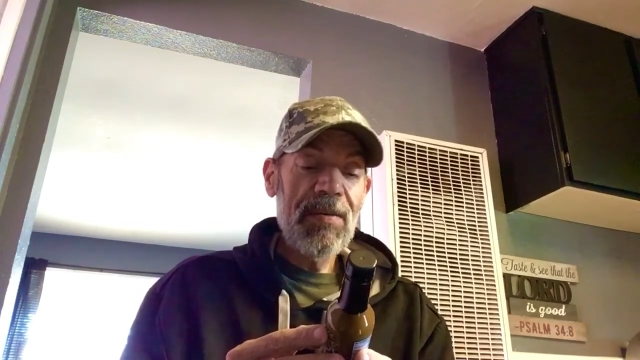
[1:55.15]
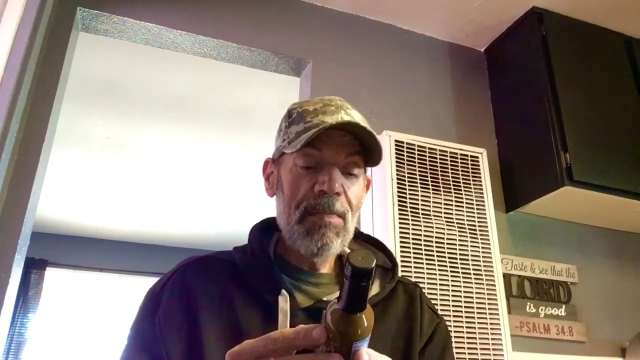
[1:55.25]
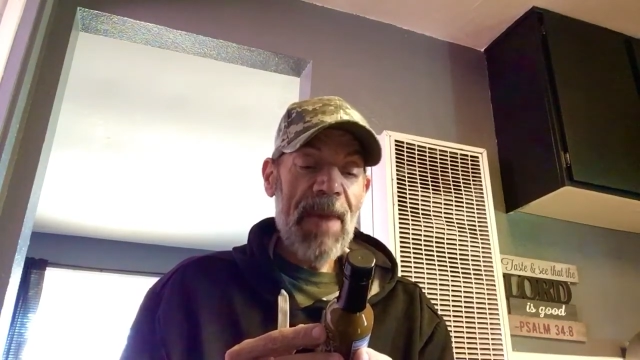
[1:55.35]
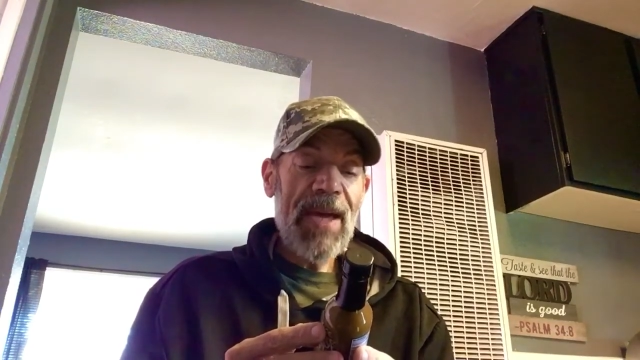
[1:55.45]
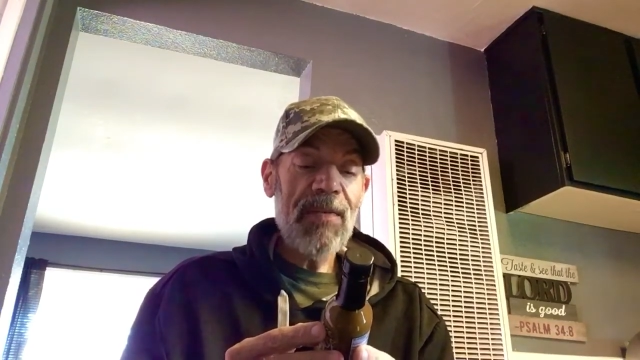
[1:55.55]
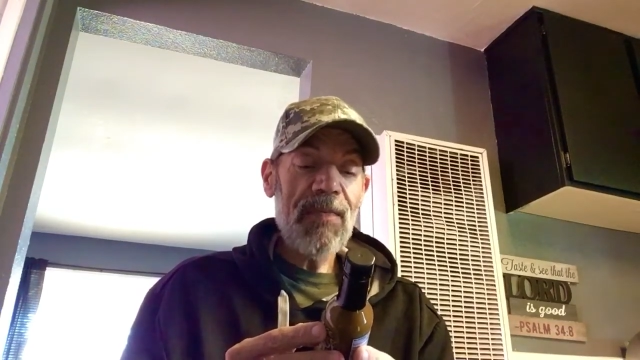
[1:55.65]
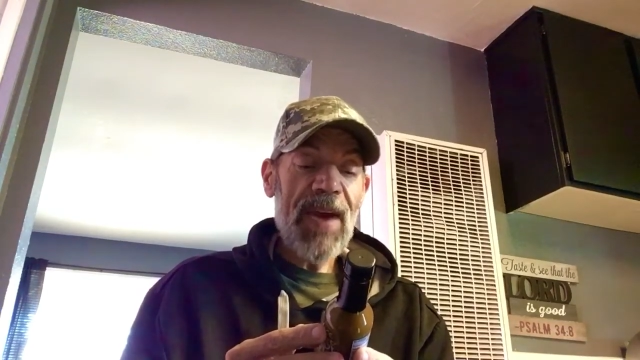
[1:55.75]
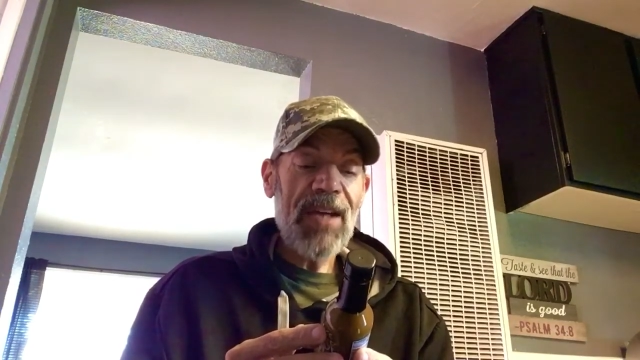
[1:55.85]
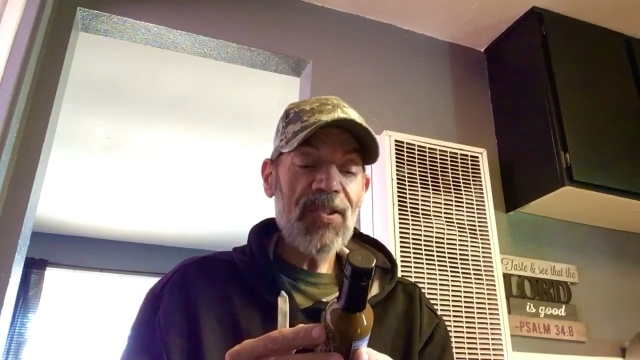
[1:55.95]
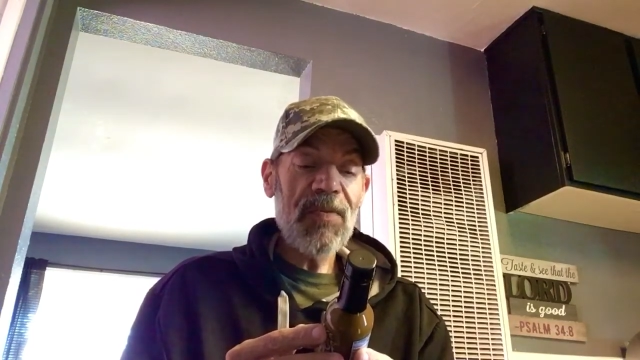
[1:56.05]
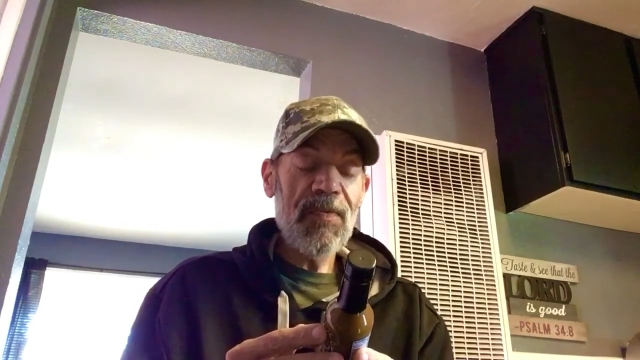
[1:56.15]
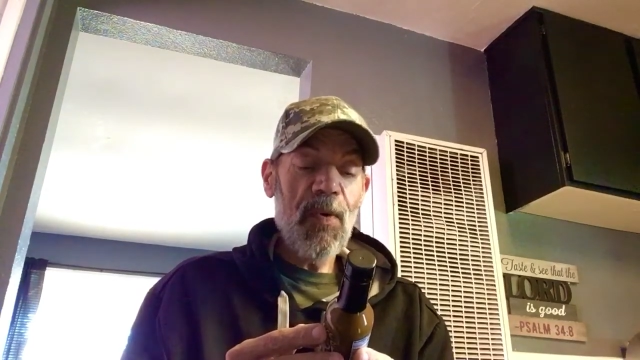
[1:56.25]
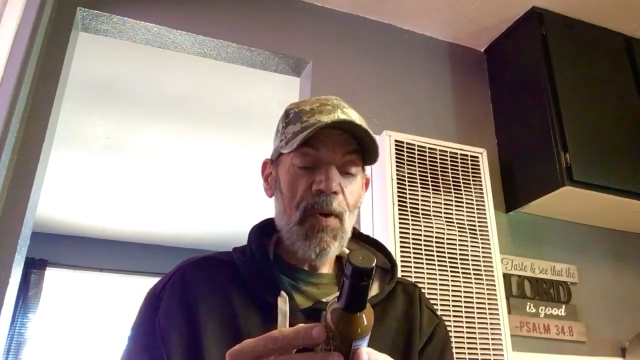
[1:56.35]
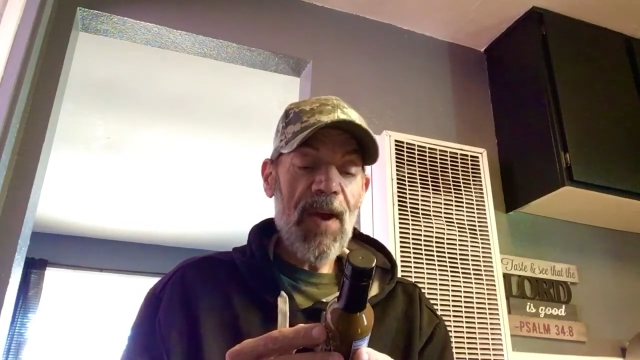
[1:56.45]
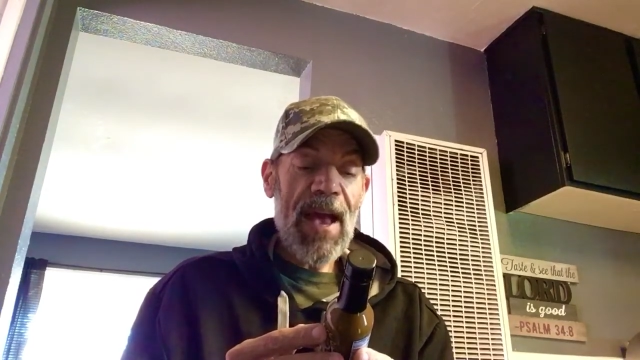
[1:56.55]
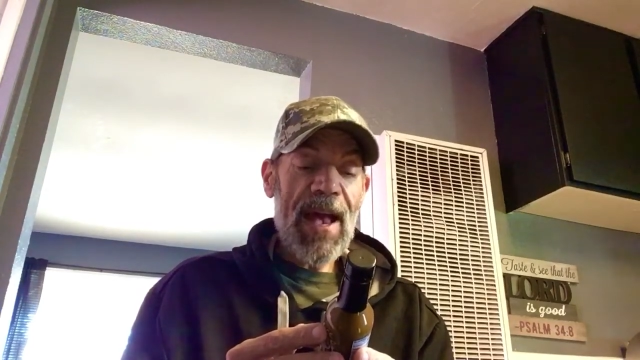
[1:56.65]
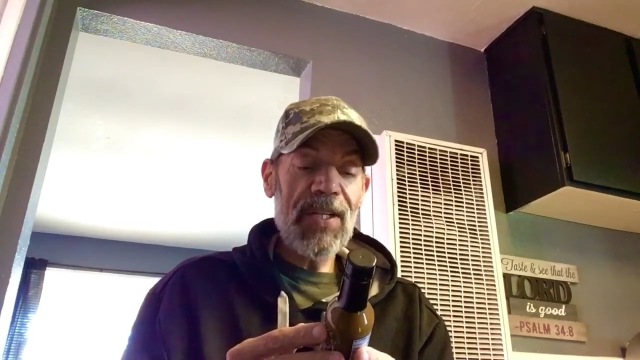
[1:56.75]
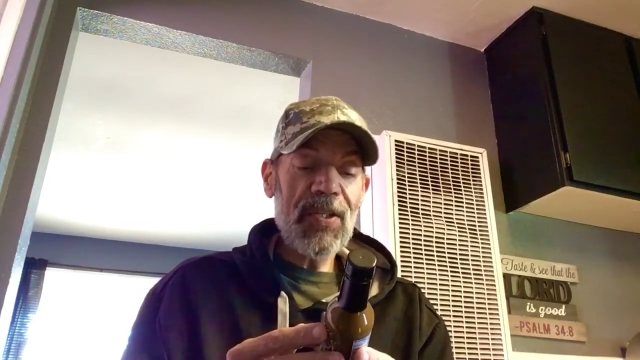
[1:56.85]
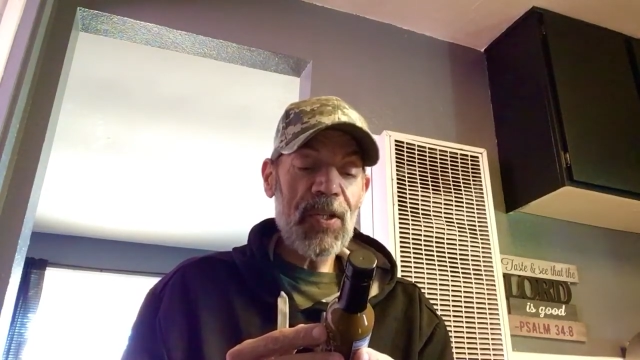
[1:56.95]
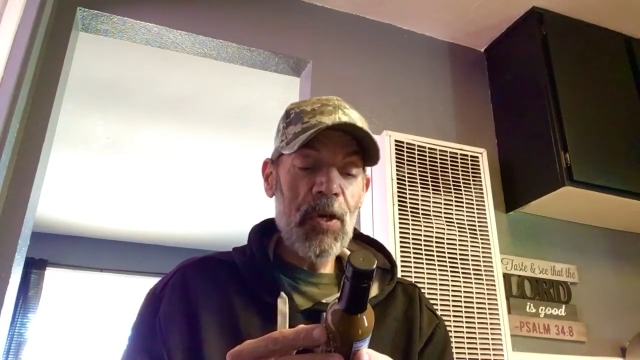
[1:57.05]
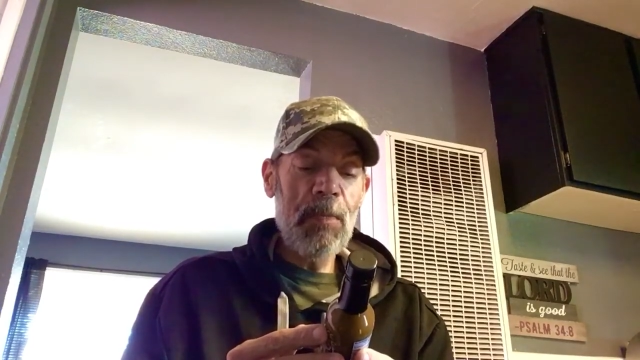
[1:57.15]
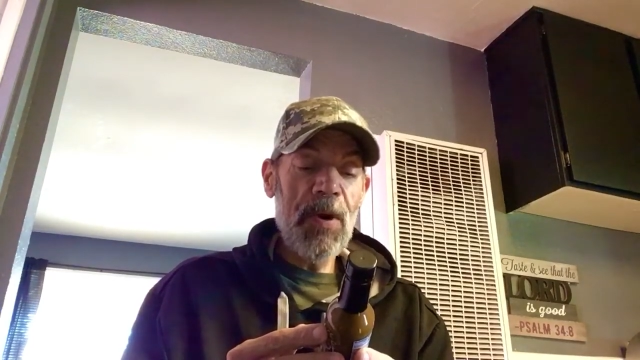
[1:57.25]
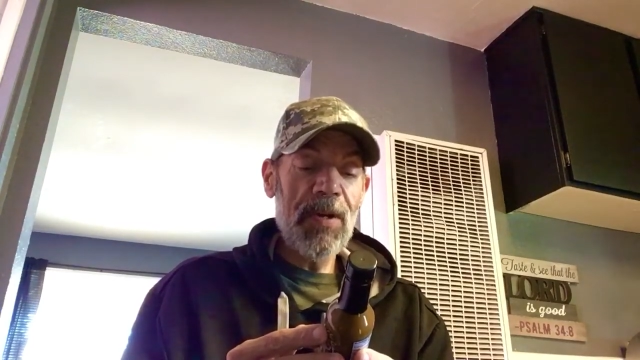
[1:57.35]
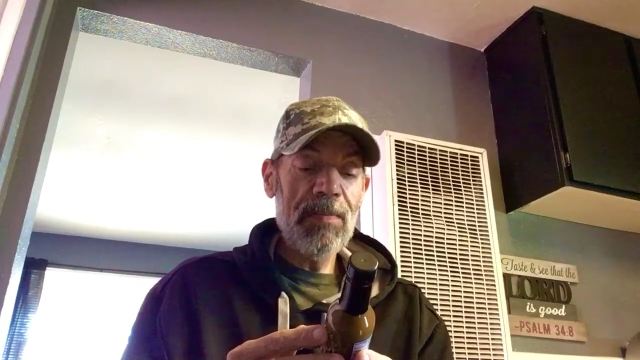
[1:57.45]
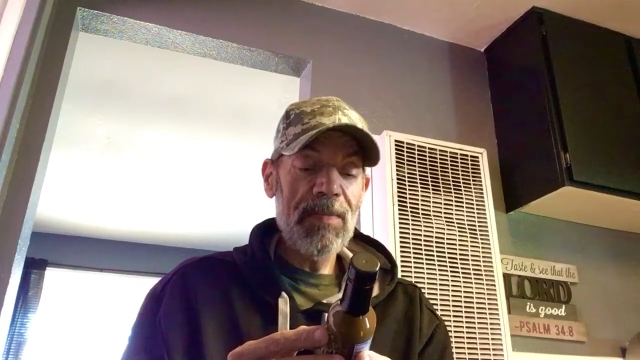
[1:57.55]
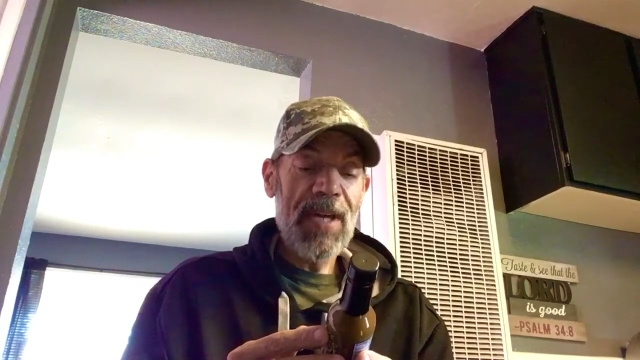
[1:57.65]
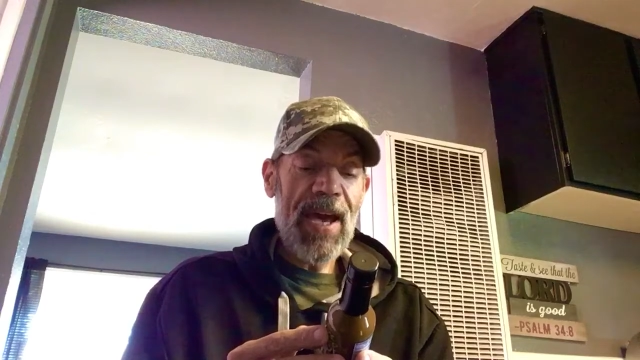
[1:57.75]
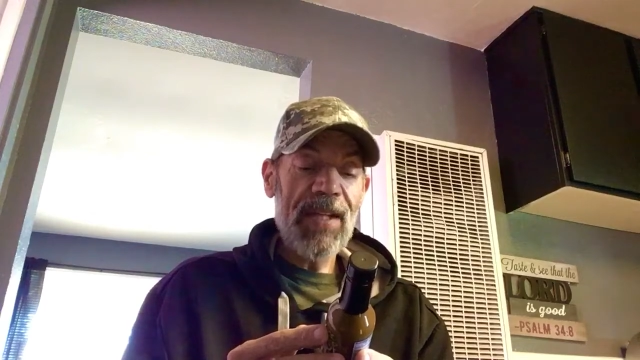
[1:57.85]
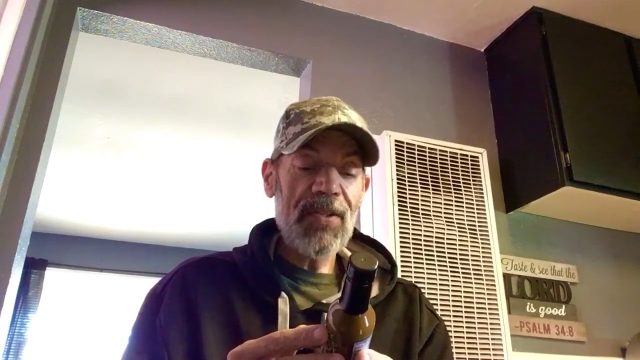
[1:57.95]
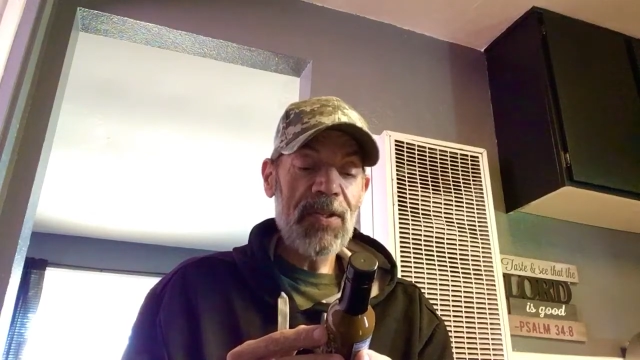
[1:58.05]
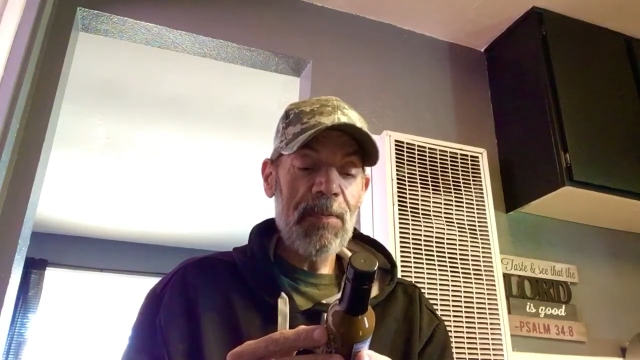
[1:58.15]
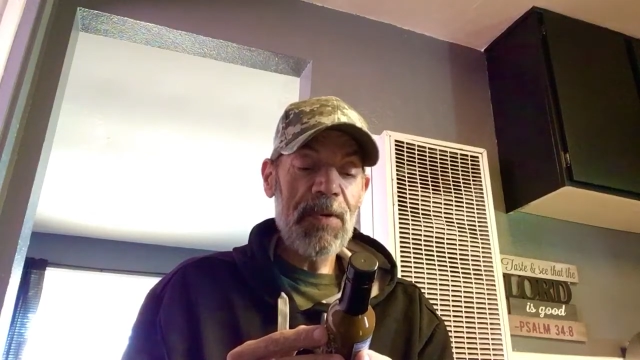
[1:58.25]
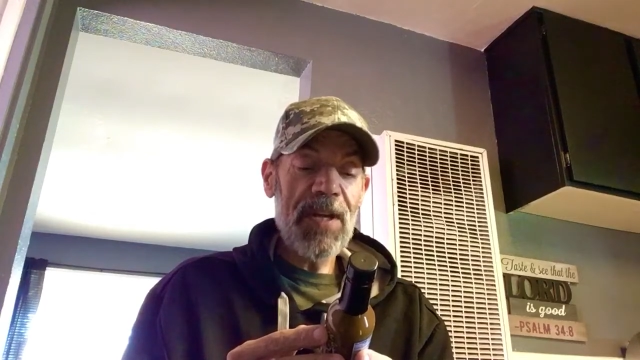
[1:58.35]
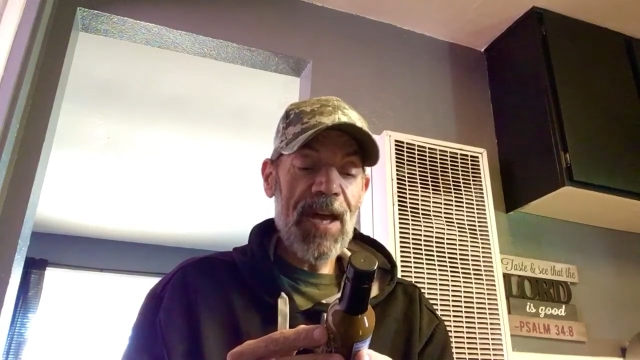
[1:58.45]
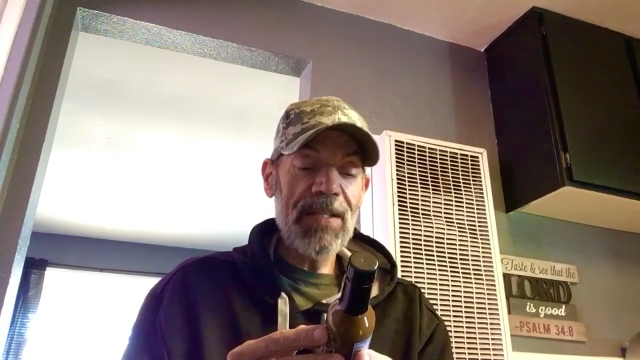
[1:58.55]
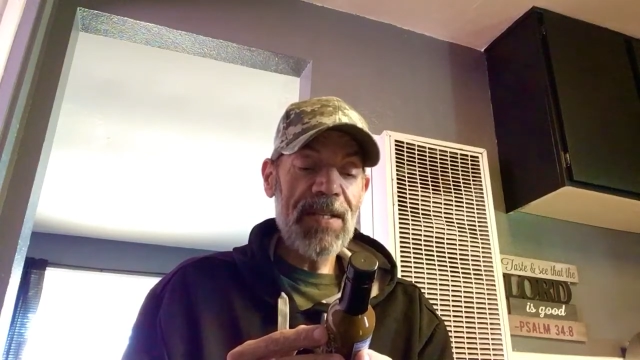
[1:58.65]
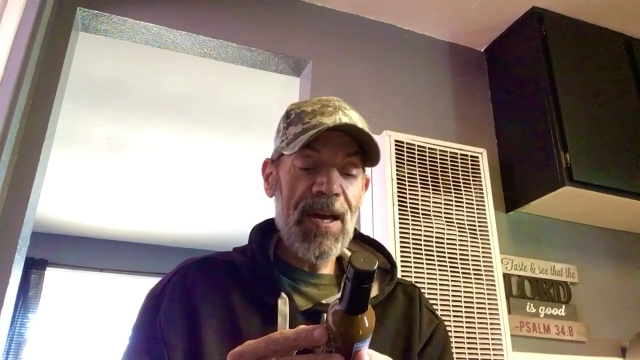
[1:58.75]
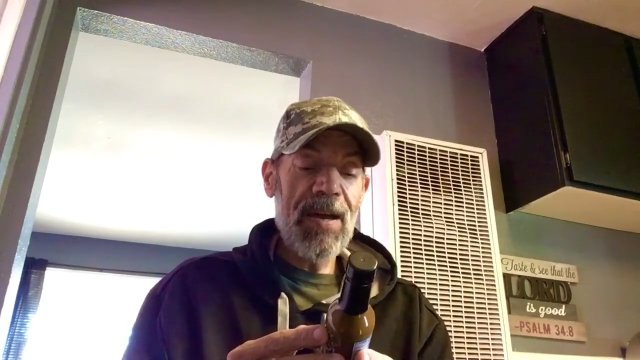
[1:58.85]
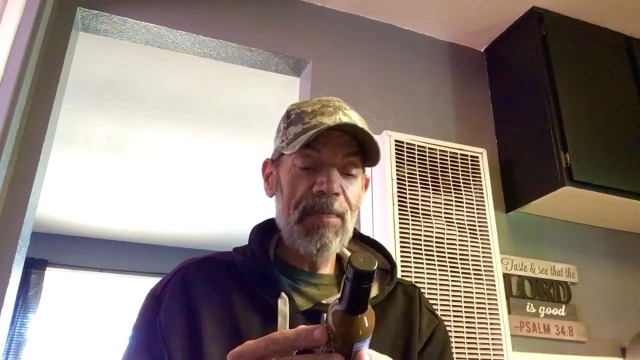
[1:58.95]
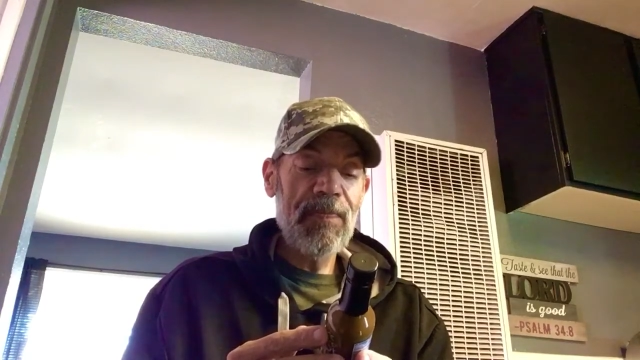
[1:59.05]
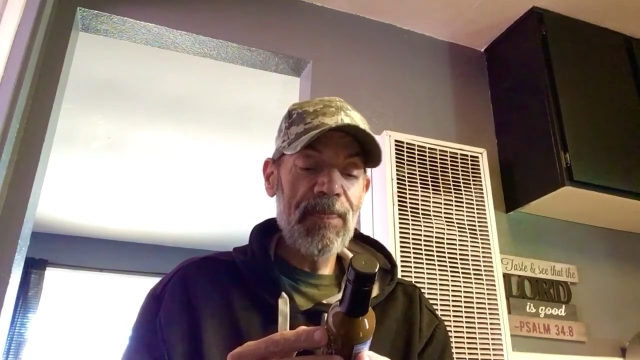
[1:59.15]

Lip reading: Manufactured for Alice Cooper, alicecooper.com.